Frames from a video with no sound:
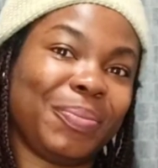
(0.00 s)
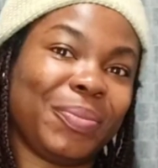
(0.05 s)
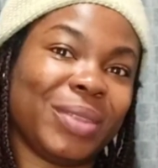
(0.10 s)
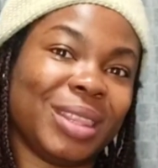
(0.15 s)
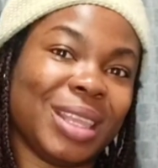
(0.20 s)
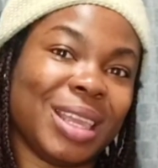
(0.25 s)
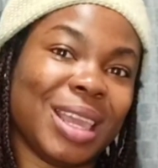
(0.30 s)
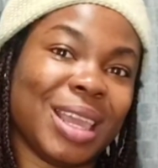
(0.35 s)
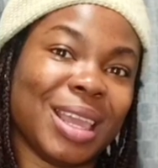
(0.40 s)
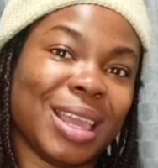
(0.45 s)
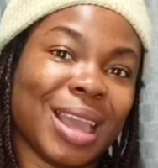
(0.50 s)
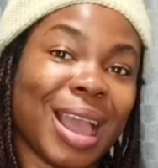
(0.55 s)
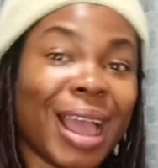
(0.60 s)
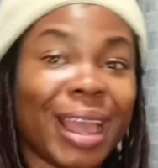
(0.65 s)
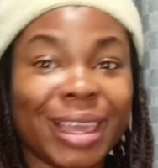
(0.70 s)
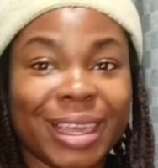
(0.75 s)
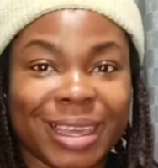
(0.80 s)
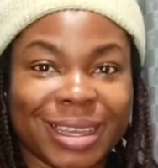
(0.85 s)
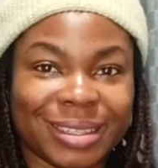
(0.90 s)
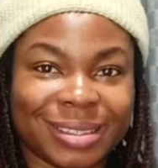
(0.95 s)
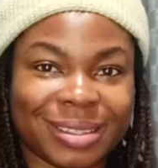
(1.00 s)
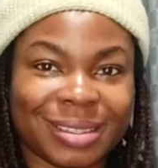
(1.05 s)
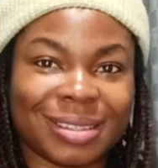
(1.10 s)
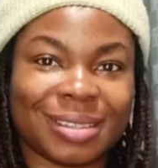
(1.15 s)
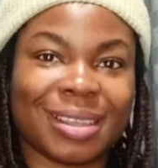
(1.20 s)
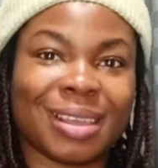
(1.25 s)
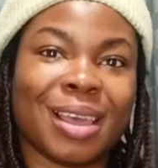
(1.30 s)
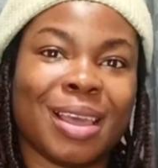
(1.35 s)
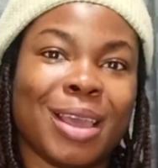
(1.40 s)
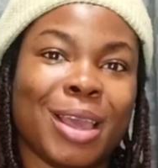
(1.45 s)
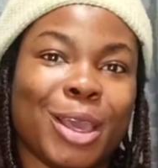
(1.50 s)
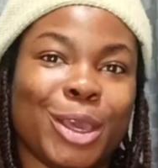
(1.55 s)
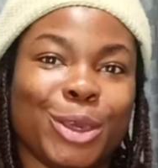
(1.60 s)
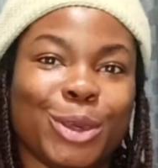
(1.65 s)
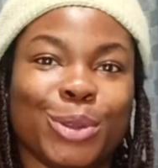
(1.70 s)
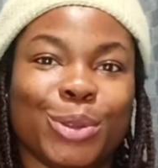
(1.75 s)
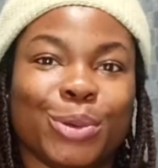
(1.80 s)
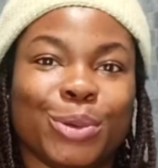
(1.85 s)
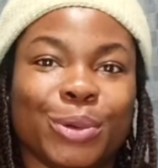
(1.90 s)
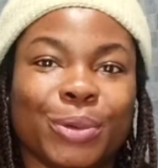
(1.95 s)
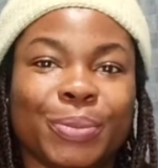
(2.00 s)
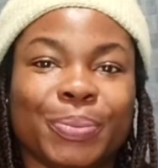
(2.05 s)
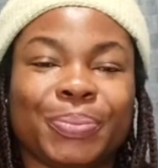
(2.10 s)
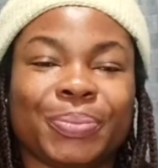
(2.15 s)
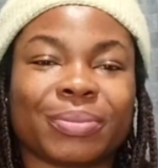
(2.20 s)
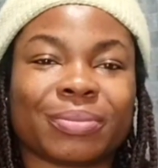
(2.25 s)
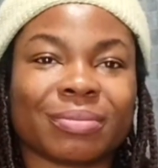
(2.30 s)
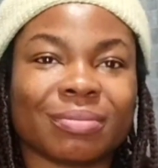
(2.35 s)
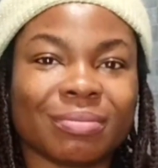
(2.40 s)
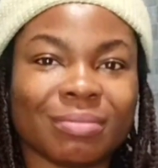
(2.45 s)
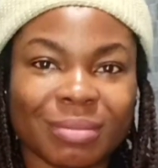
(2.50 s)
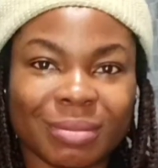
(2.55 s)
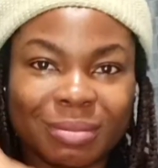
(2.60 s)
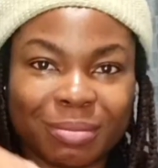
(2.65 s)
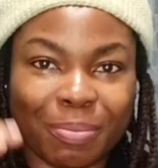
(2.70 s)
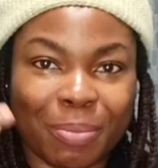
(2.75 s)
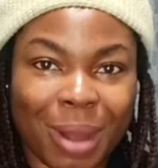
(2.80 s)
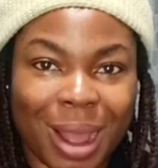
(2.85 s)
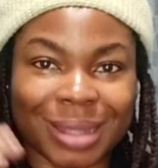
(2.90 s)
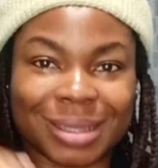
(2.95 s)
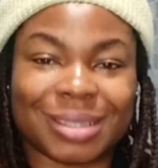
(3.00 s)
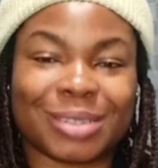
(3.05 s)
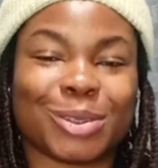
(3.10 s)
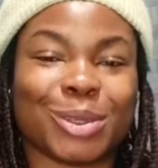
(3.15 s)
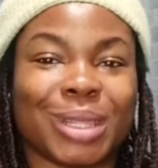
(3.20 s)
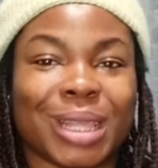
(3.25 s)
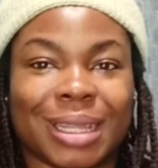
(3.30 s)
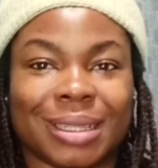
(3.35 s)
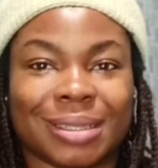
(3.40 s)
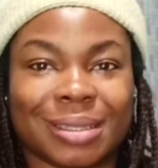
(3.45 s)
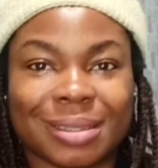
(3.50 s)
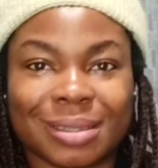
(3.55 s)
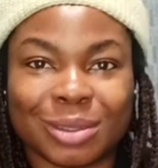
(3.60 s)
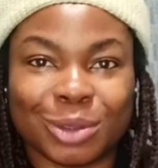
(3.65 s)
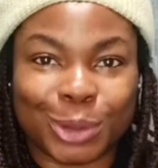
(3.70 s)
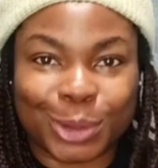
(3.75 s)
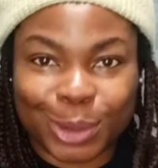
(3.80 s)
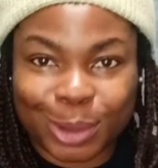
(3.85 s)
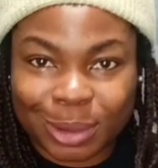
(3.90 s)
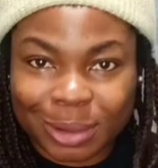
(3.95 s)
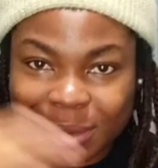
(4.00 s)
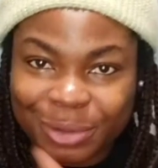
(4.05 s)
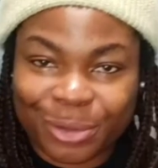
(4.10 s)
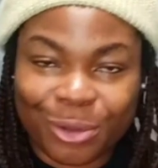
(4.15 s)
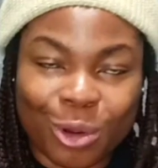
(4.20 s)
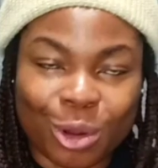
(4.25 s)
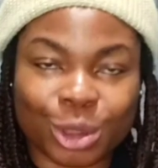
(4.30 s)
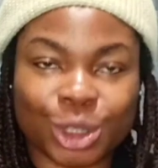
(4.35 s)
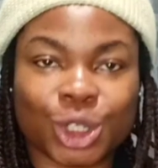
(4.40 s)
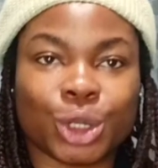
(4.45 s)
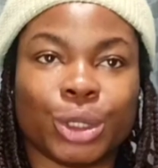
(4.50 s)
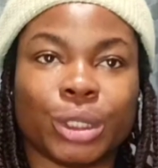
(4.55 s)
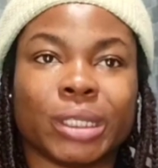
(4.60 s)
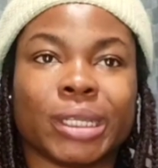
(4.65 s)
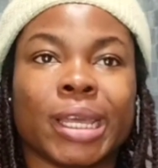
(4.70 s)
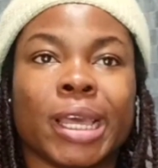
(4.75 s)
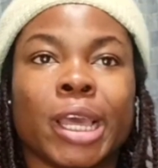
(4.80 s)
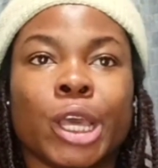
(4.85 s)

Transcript: the highest, you know, part so that you don't fall short.